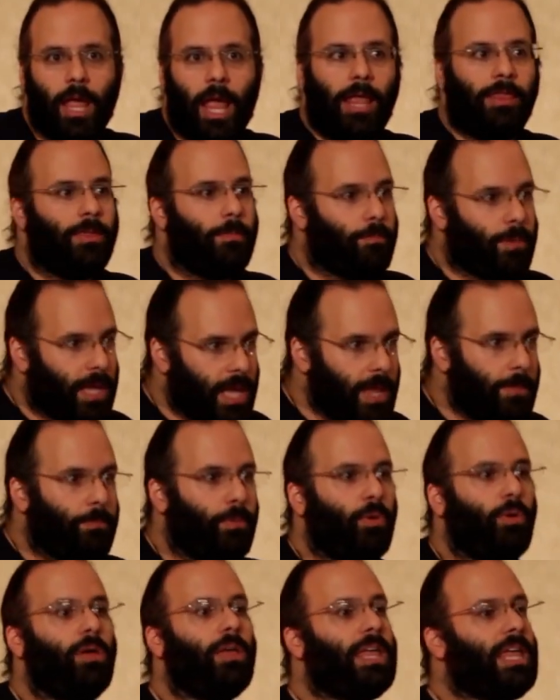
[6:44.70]
And the
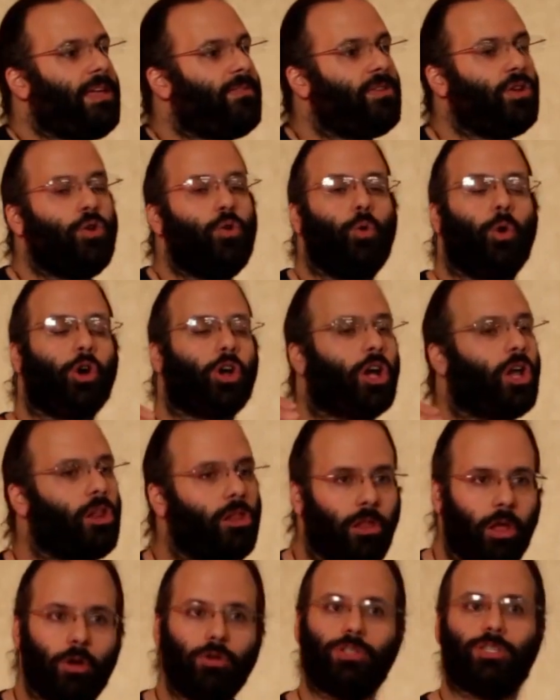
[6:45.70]
people, even who are
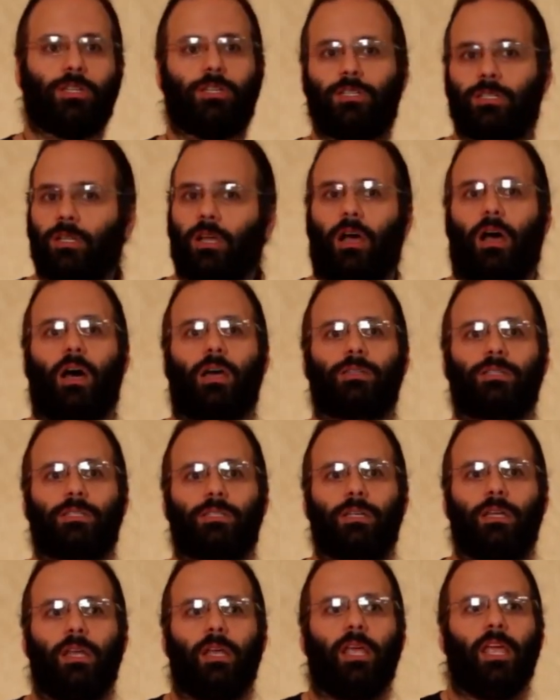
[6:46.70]
closest to
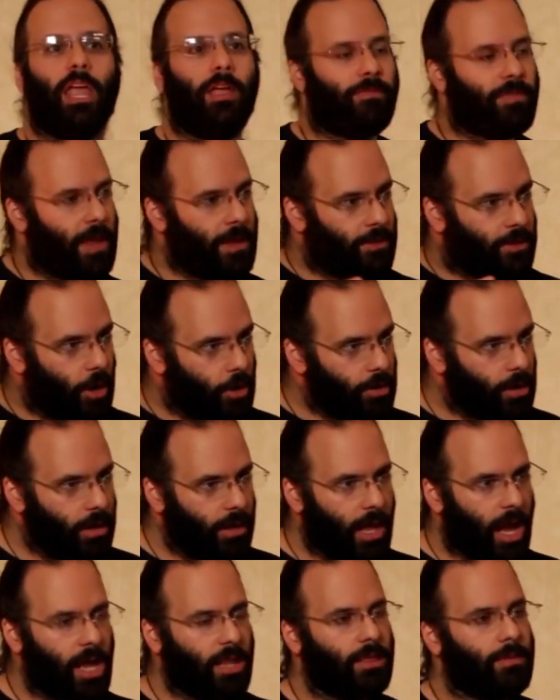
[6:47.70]
us, if they don't
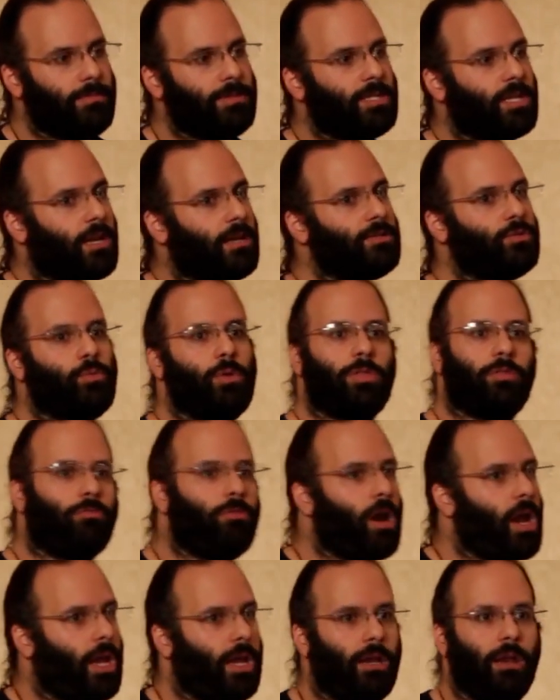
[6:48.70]
align themselves with
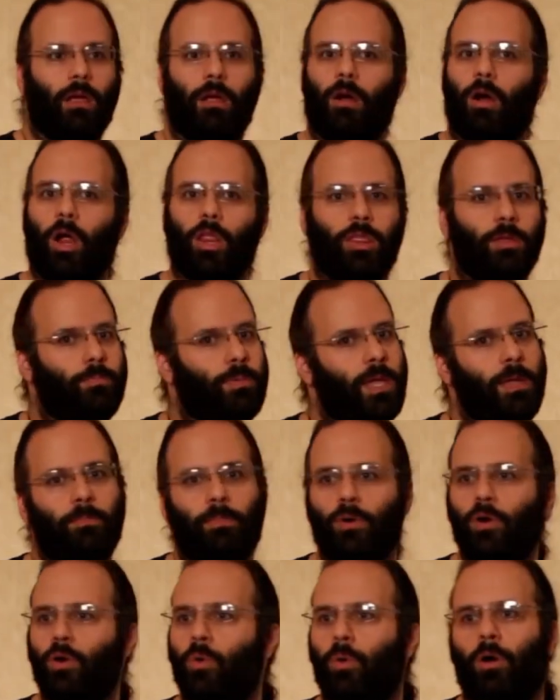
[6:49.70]
right, are the
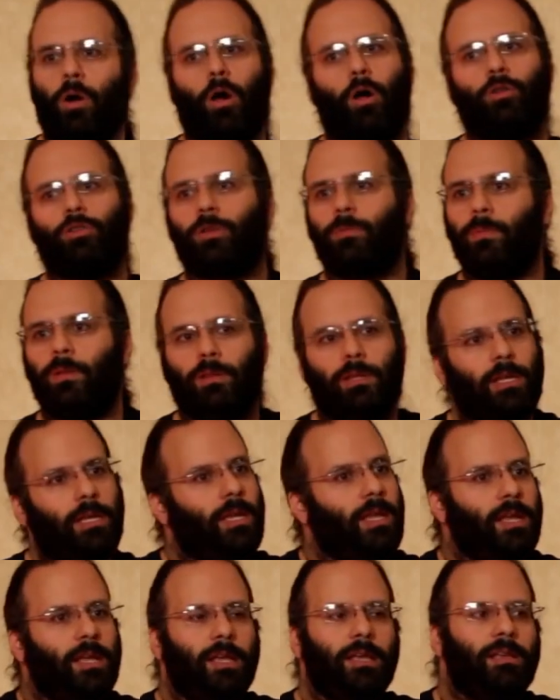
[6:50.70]
people who are
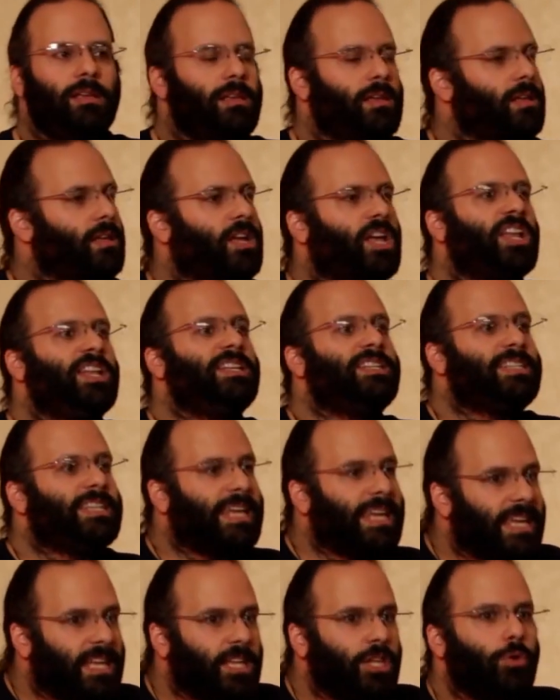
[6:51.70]
ultimately
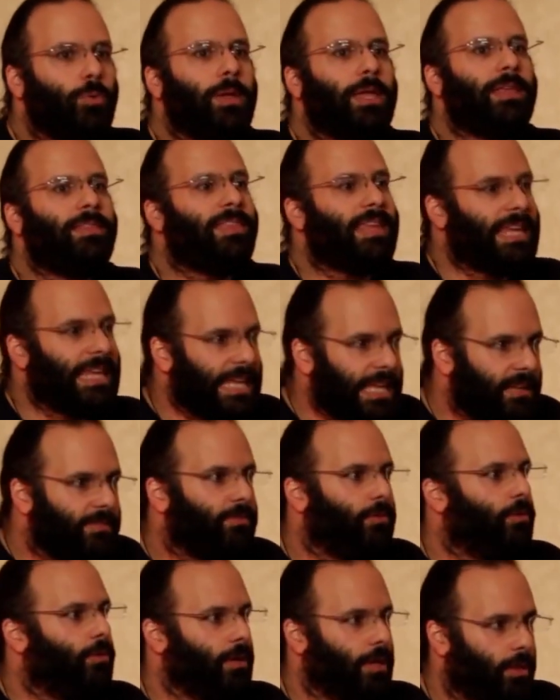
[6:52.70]
continuing the
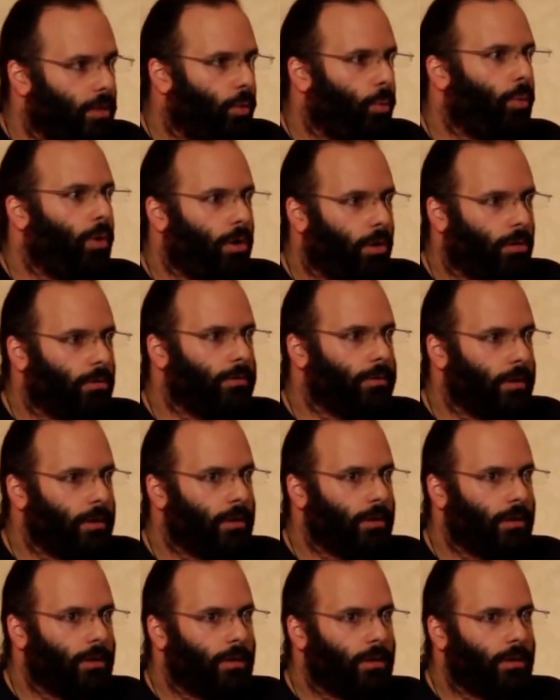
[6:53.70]
evil in the world.
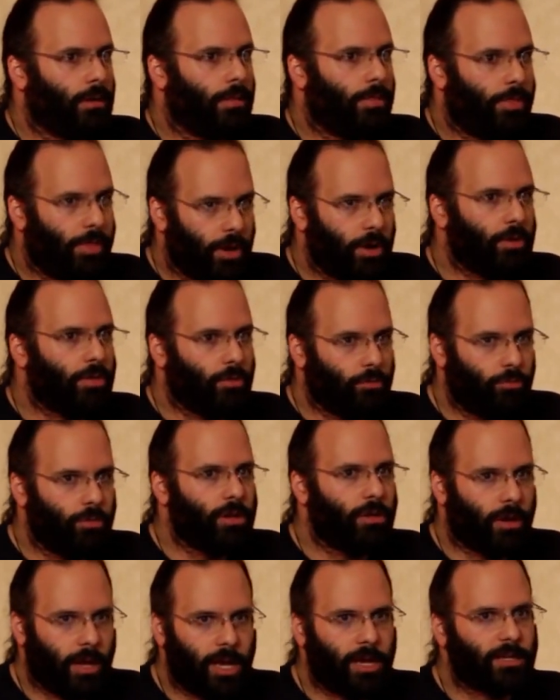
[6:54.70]
They're the
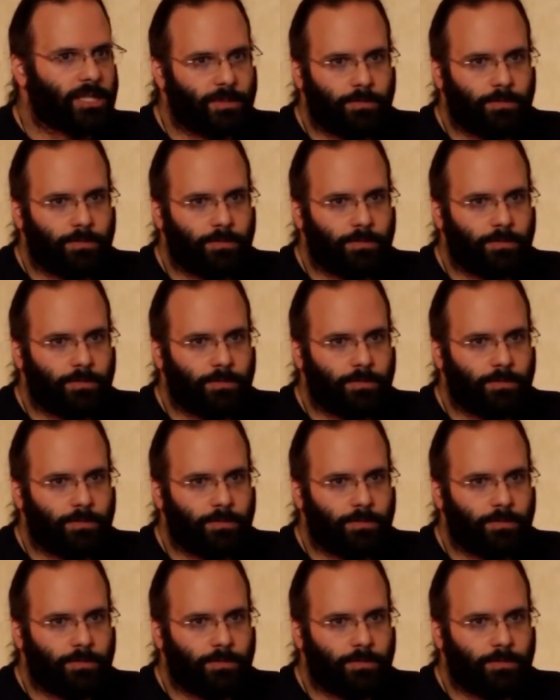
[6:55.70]
real